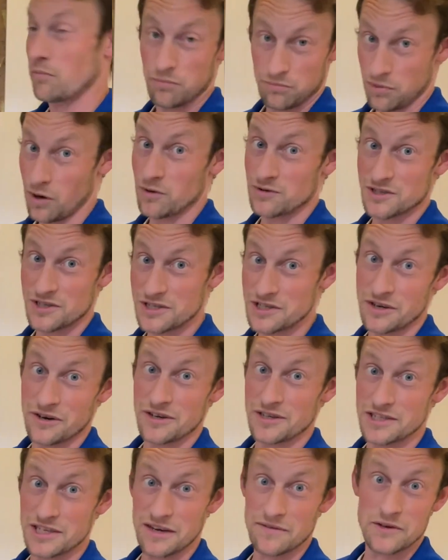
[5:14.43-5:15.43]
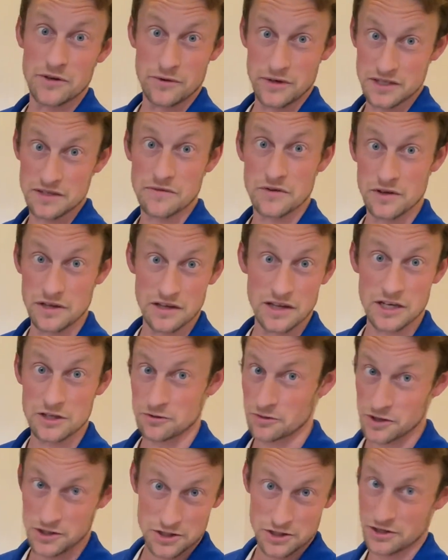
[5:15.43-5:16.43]
pose a serious safety risk for the
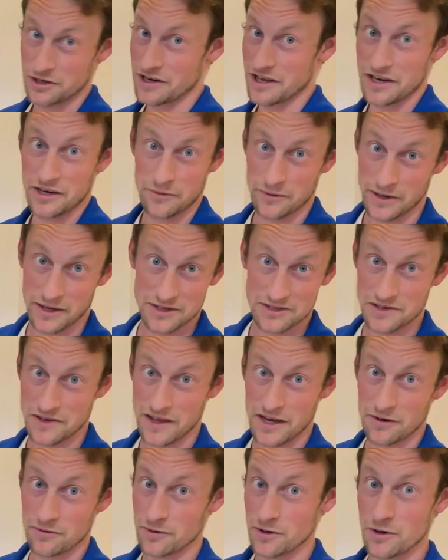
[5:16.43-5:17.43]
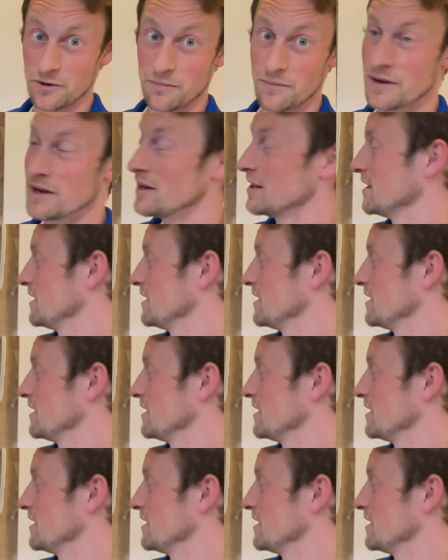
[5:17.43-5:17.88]
electrician and anyone else in that room,